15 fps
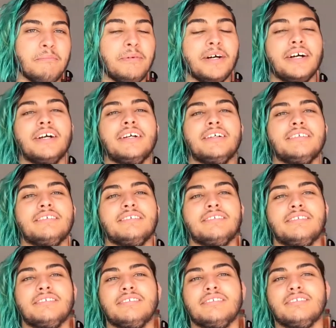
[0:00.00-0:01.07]
But
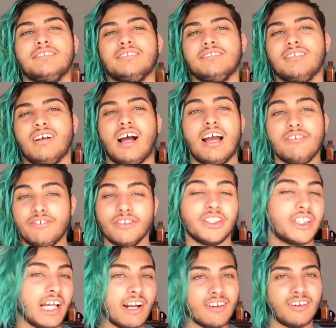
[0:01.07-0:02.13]
I
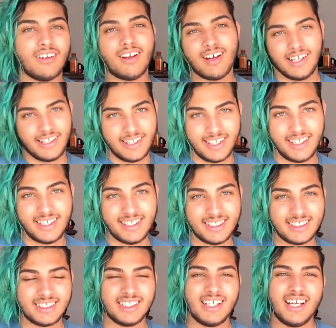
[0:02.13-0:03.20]
foreshadowed a lot of things,
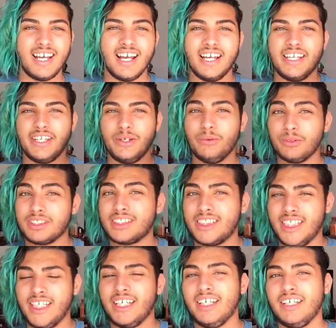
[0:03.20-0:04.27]
and you would
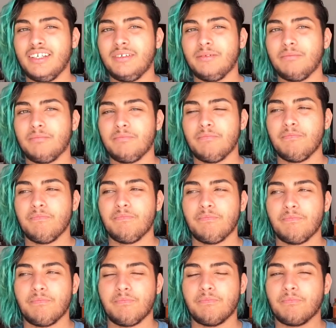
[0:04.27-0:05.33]
see it
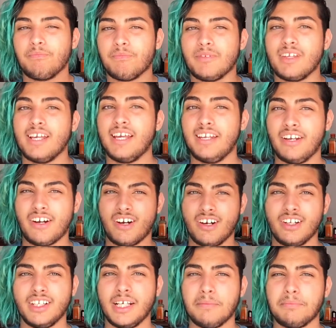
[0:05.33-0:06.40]
in the
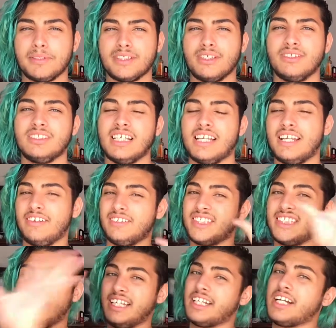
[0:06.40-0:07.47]
early episodes, and you
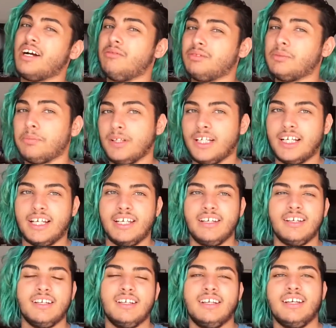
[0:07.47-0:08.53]
see it come to play
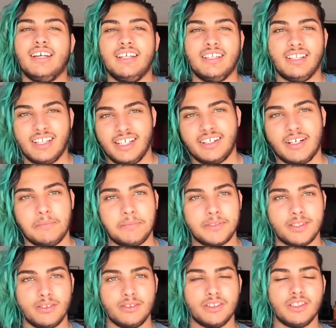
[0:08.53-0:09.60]
in later
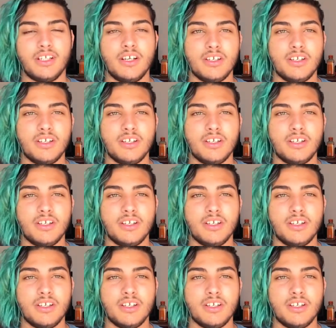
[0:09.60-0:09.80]
episodes.